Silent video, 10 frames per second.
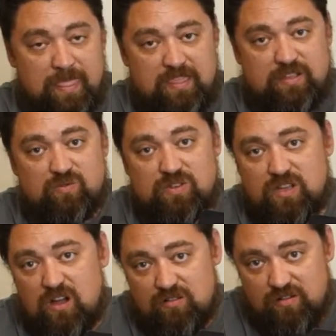This was
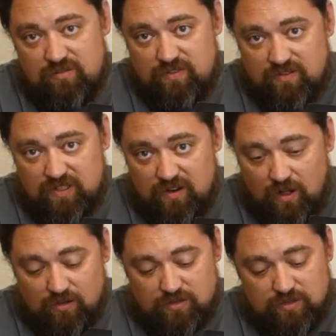
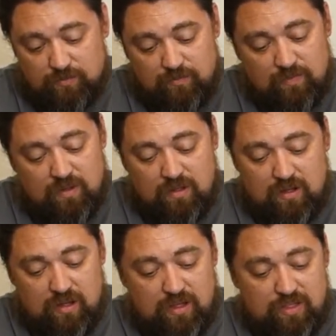$150.
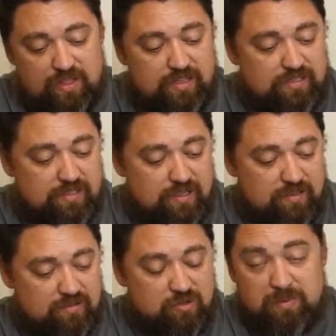This
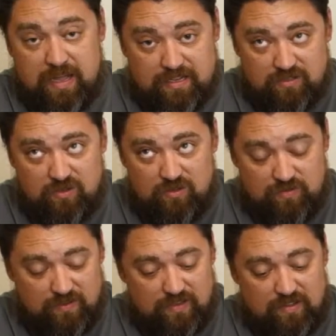
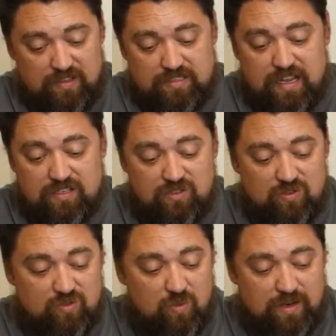X250. This
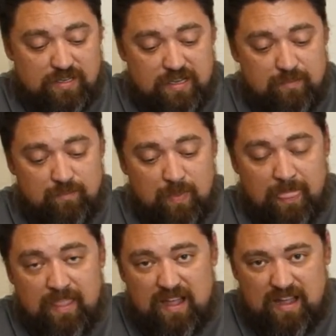X220,
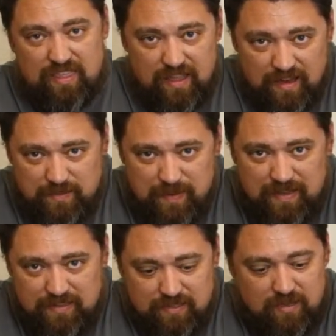I think I
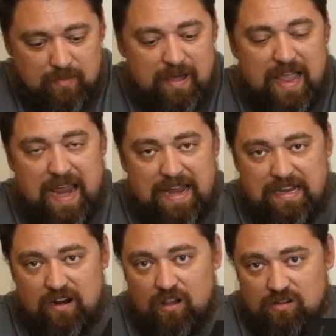spent about
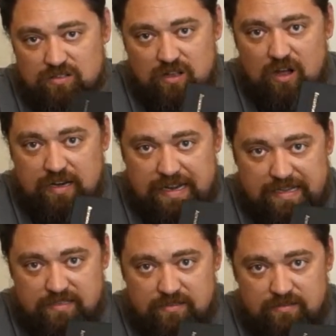$80 on
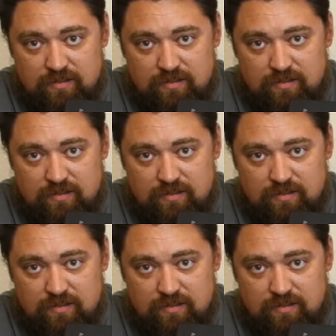it.